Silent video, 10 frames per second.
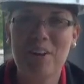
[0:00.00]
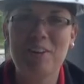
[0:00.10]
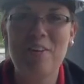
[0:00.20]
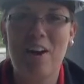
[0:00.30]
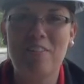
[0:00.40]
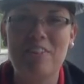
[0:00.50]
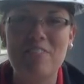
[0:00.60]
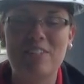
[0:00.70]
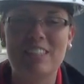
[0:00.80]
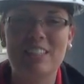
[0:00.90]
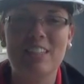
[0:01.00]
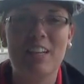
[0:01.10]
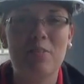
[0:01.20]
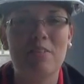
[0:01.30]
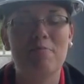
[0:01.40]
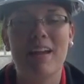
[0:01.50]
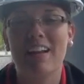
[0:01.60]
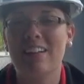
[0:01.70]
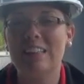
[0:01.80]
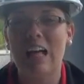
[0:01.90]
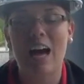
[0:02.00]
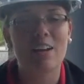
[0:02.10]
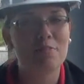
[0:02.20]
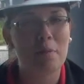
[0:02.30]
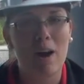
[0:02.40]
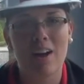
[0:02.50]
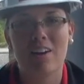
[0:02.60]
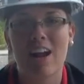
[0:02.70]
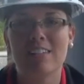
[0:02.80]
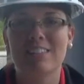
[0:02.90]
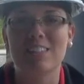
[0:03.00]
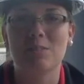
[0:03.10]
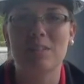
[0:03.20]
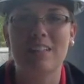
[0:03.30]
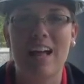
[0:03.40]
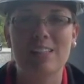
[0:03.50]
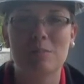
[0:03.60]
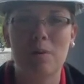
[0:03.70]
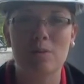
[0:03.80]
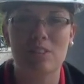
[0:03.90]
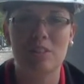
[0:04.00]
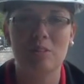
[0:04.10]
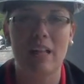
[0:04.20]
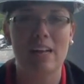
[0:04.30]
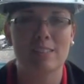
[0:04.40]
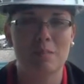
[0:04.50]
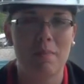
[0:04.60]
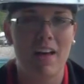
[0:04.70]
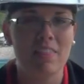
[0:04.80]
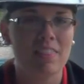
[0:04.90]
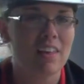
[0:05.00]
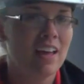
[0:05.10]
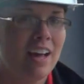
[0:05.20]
to our new RV facility. We've made a lot of progress since we last spoke to you last month.